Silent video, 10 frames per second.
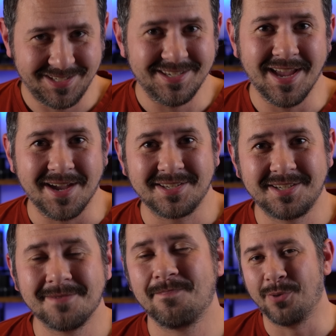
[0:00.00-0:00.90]

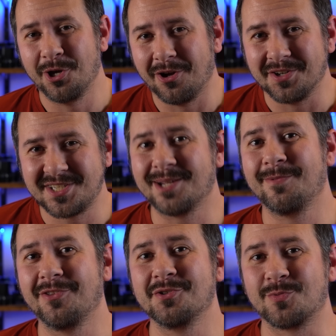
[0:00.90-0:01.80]
Yes. But on some
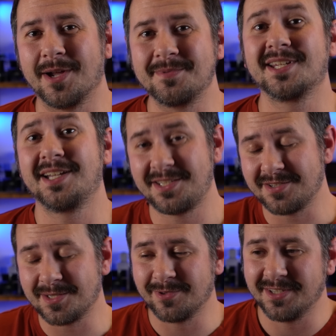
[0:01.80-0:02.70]
of those websites,
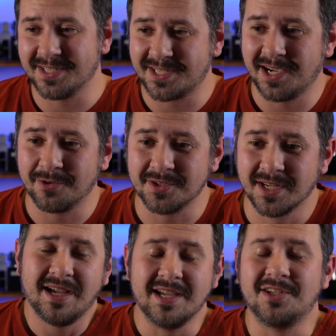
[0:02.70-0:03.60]
on some of the discounters,
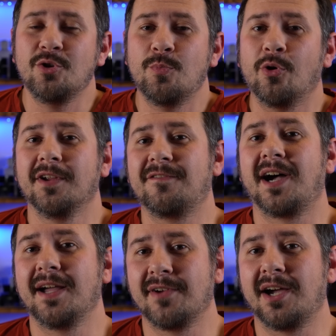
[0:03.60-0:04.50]
a
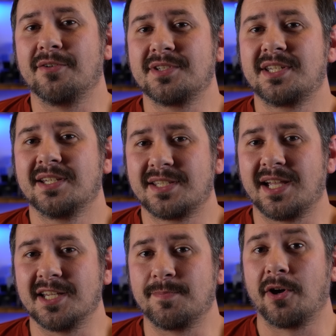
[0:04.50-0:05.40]
2.5 ounce
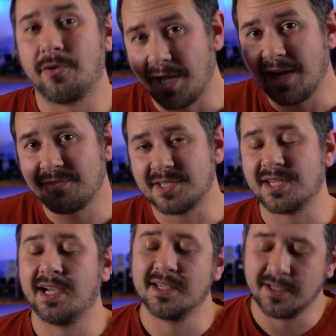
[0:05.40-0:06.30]
size bottle, half the
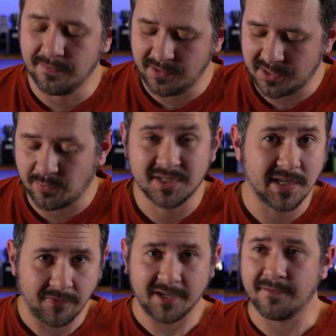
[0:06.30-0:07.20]
size of this
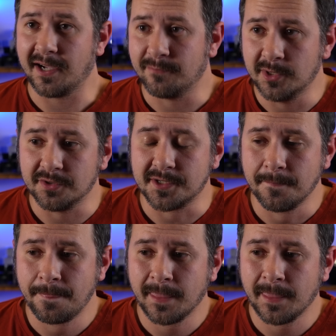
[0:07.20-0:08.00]
175 mils,